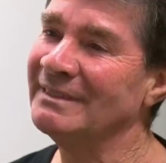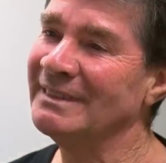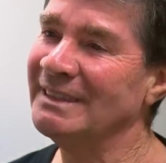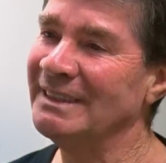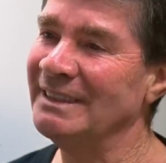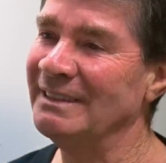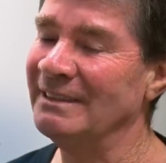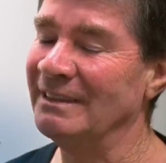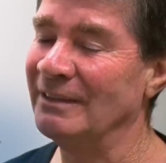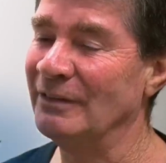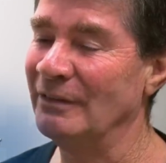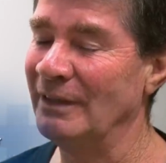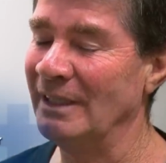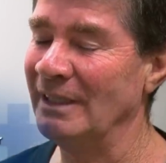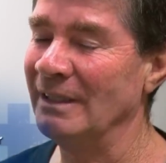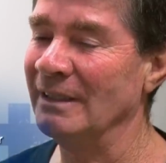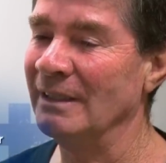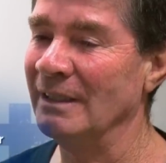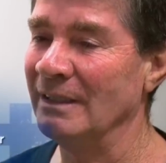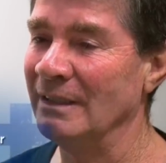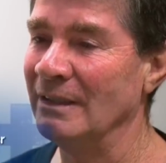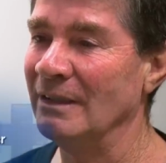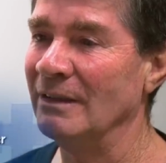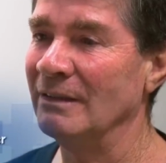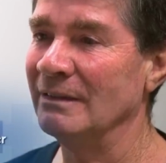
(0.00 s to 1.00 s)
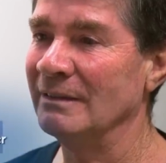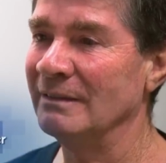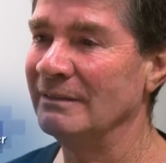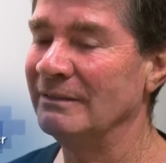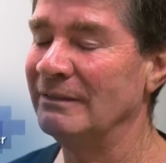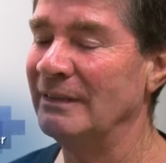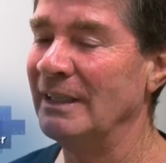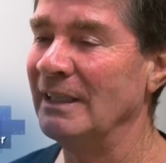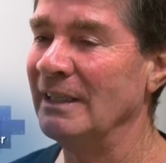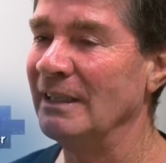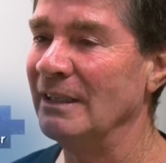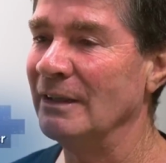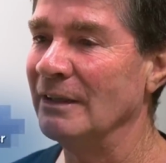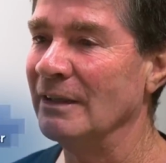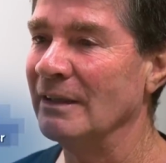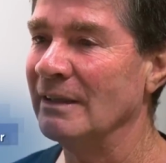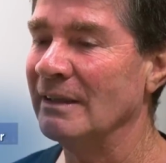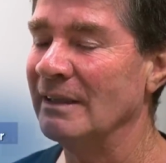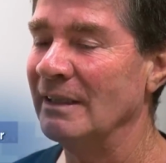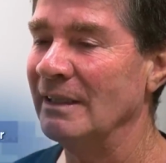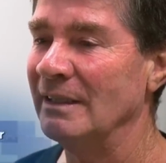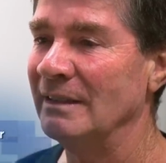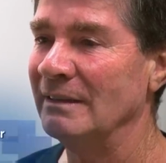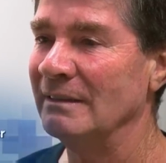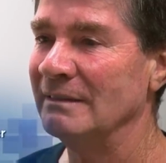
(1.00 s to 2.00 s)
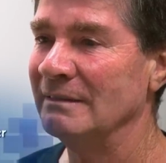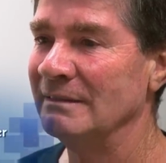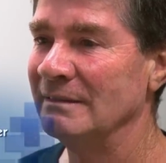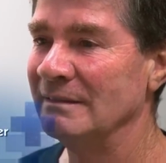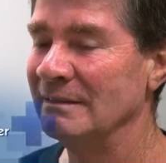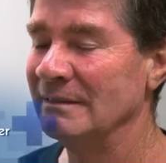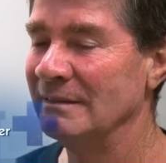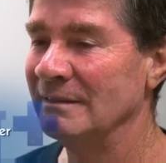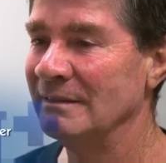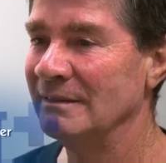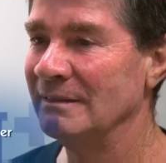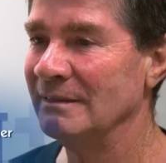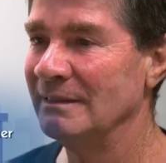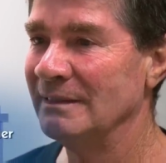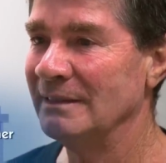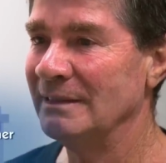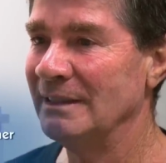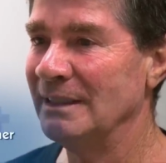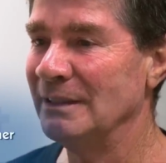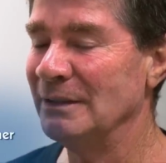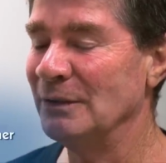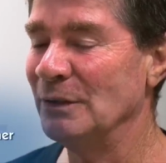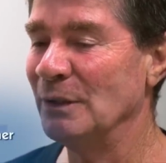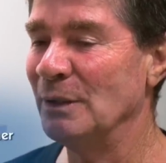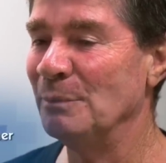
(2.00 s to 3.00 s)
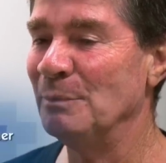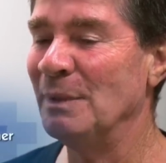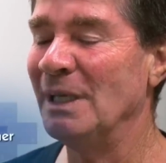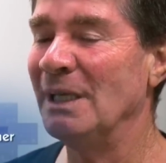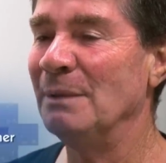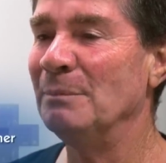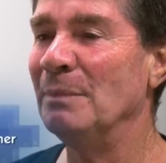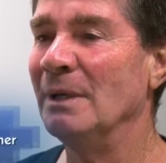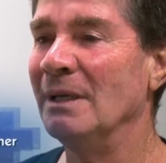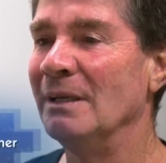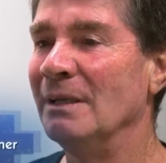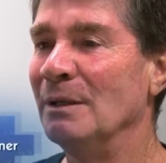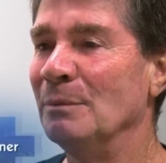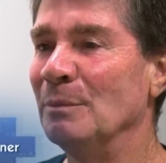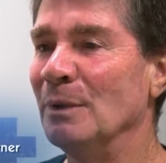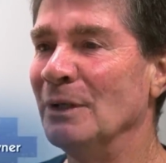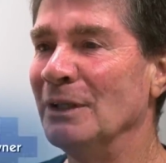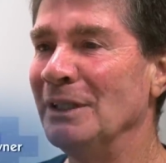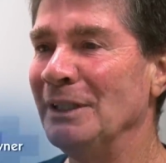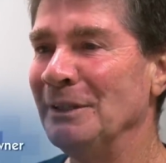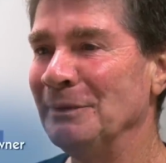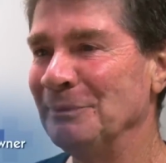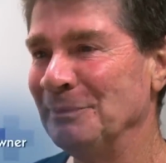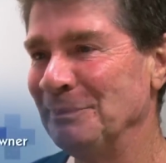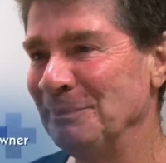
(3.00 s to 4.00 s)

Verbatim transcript: She's a great little dog, friendly little thing. Hasn't got a bad bone in the body.